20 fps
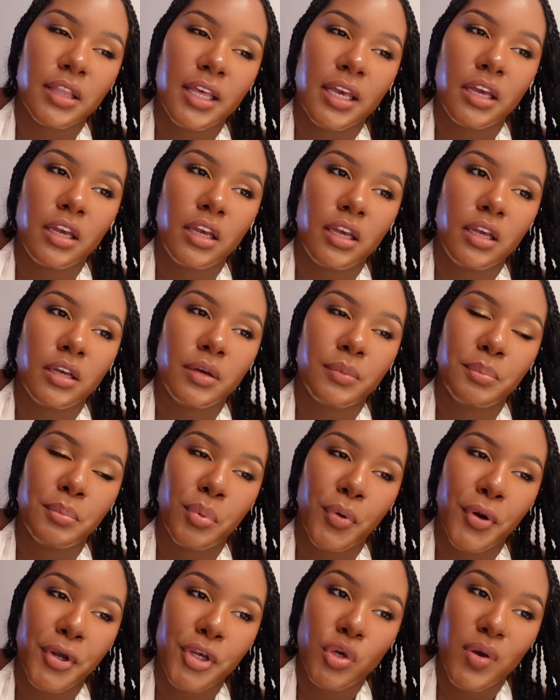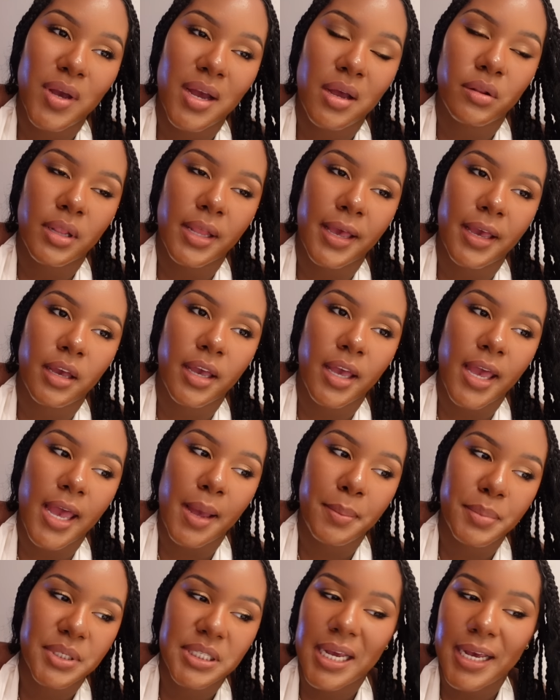they bring you out like
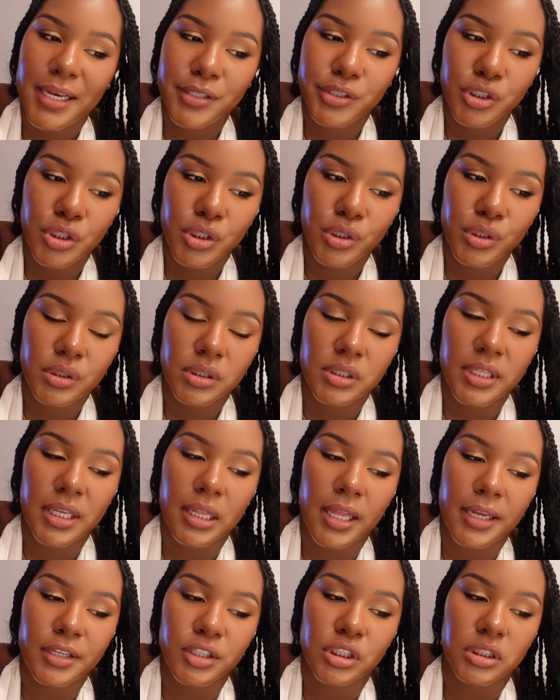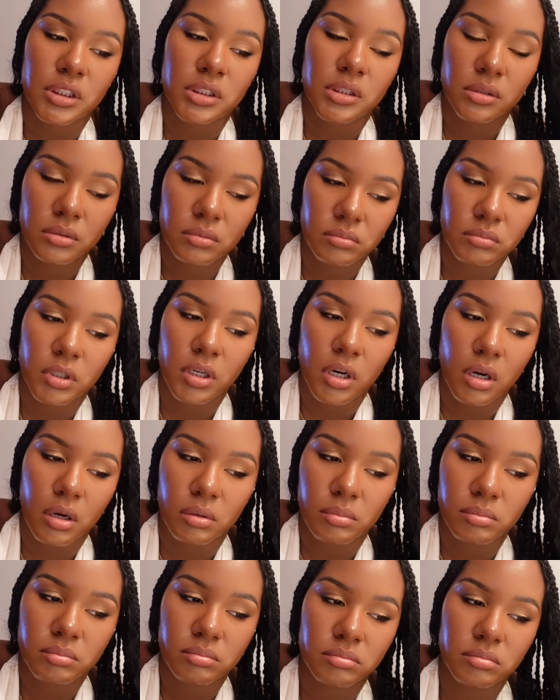appetizers that like just you
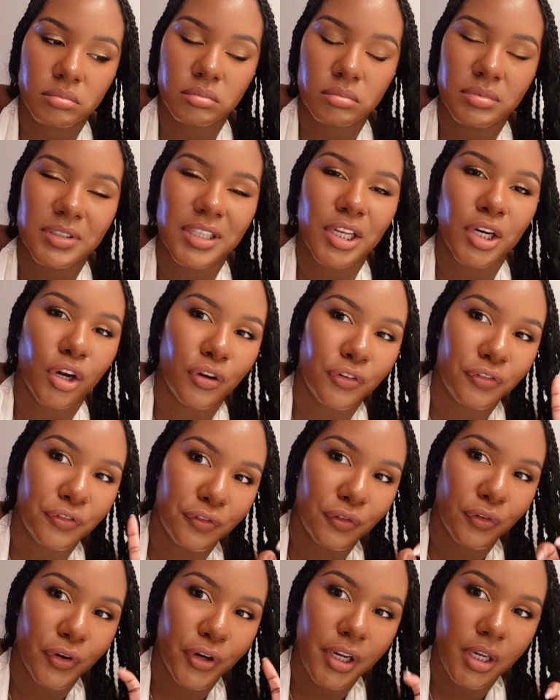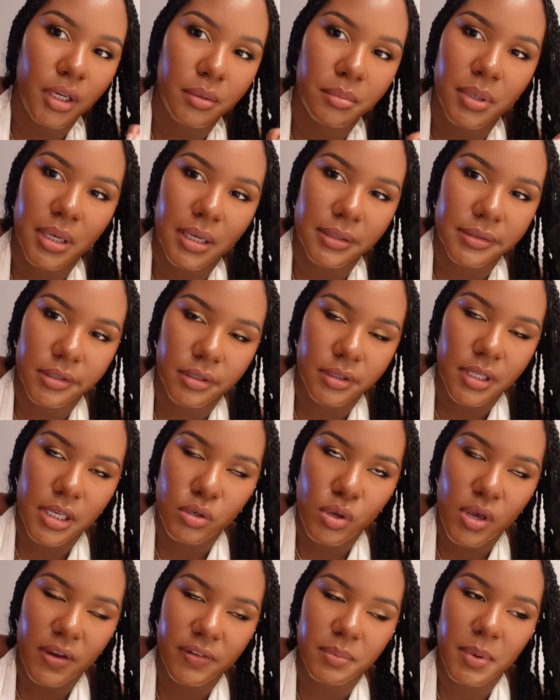know that are free but i still
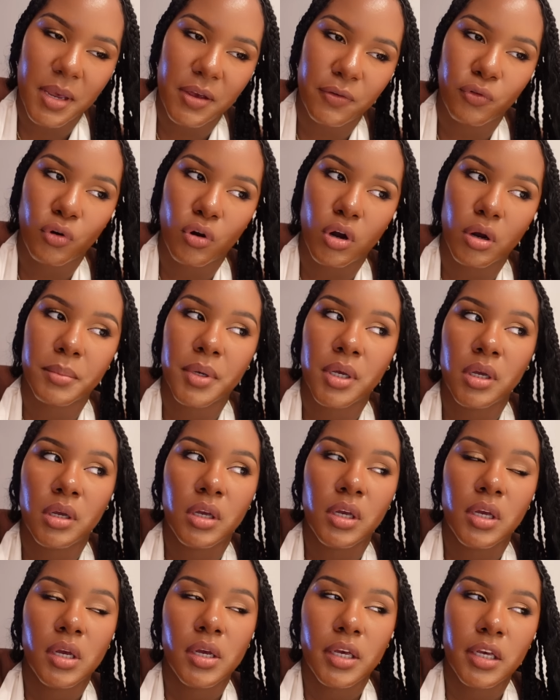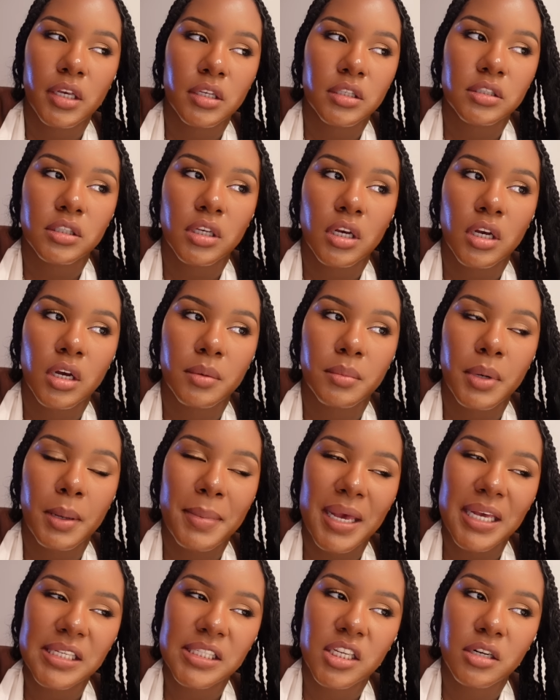think you have to pay for them it's um, a
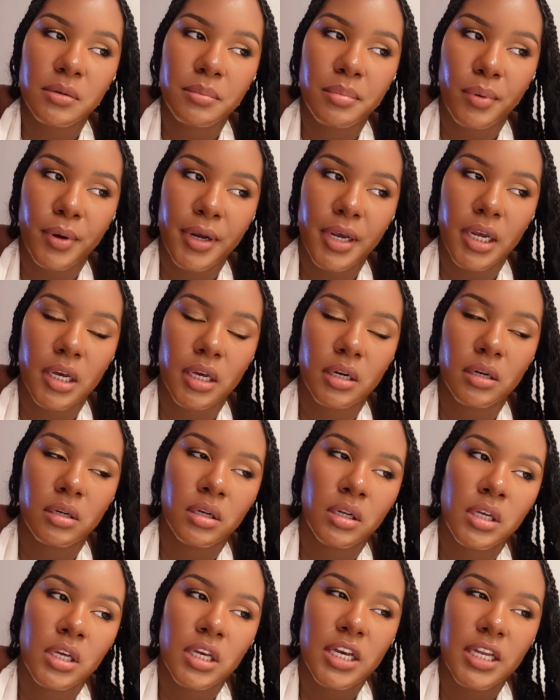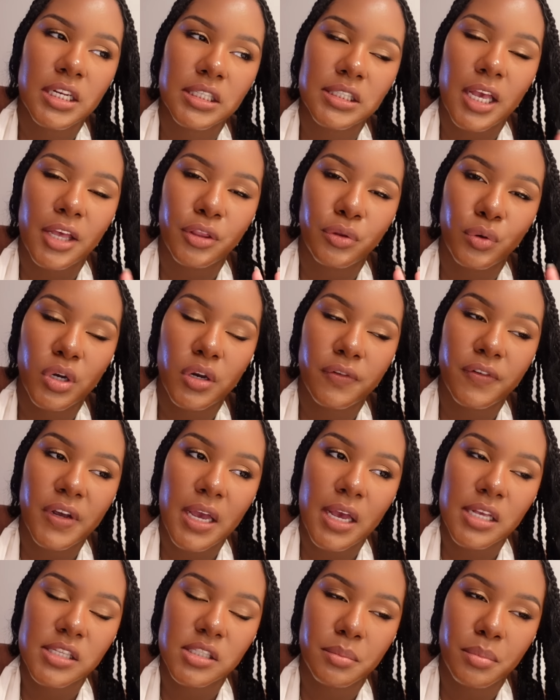basket of bread and it's like three different
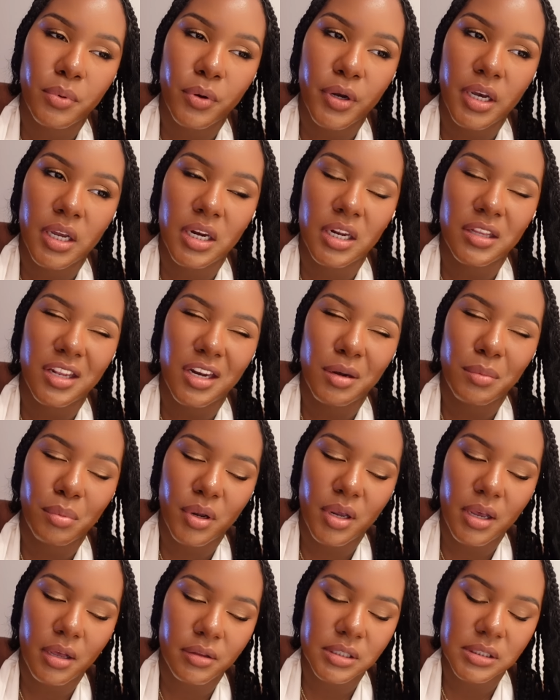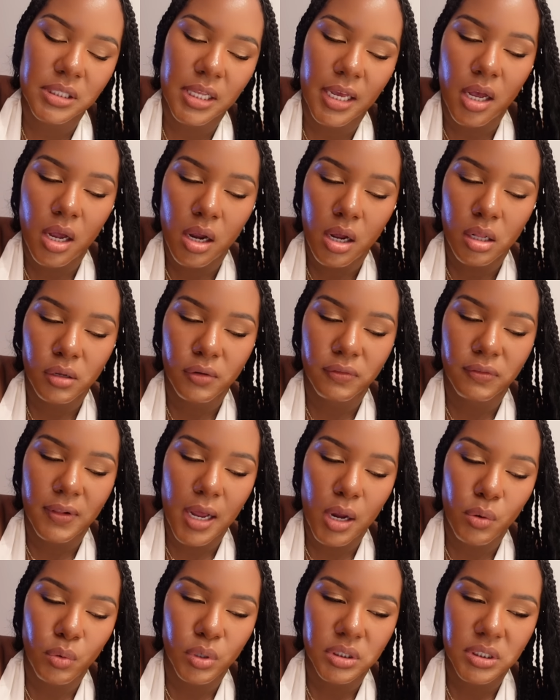kinds of bread and then they bring out this like
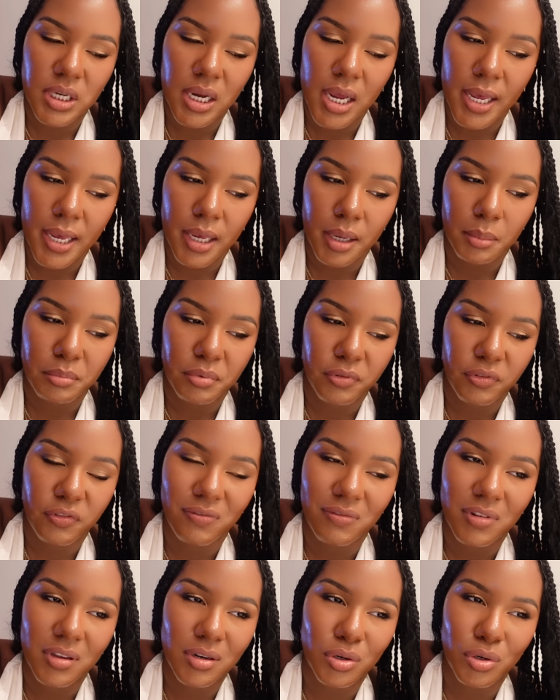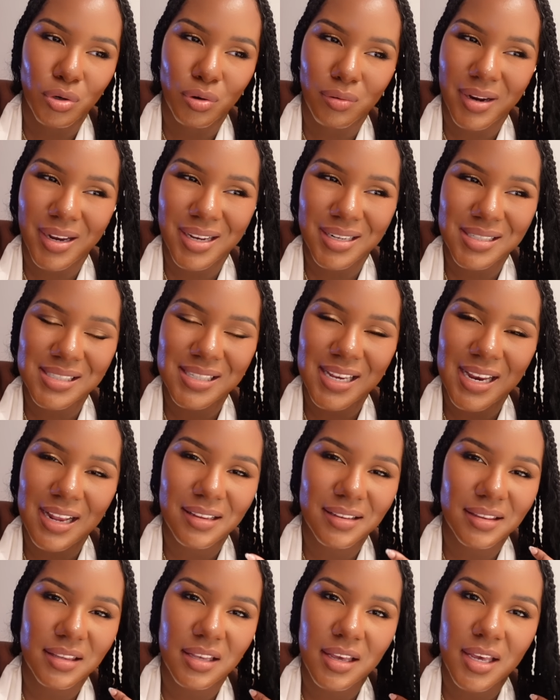cauliflower type vinaigrette
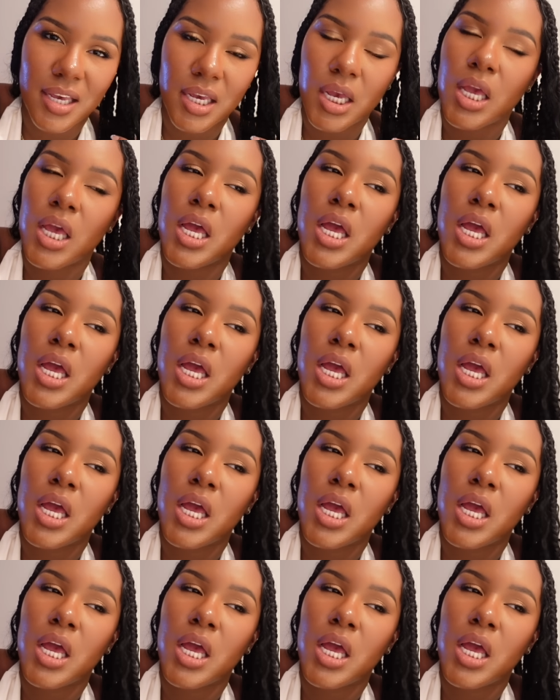salad thing